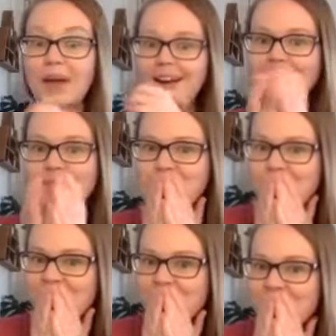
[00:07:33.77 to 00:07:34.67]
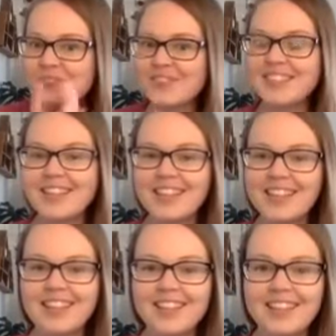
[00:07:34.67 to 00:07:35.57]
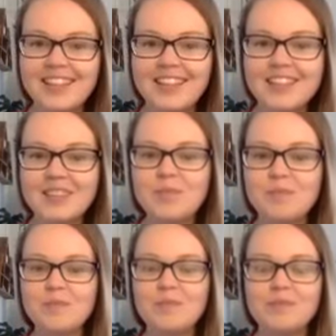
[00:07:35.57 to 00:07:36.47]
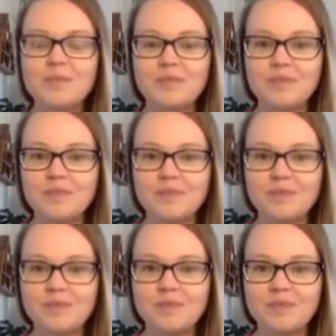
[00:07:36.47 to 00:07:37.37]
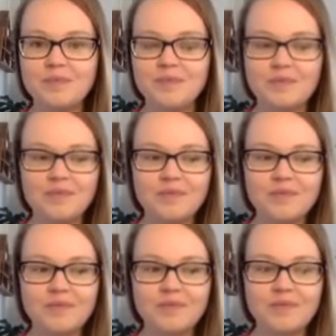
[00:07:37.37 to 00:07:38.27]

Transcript: No words are spoken by the person on screen.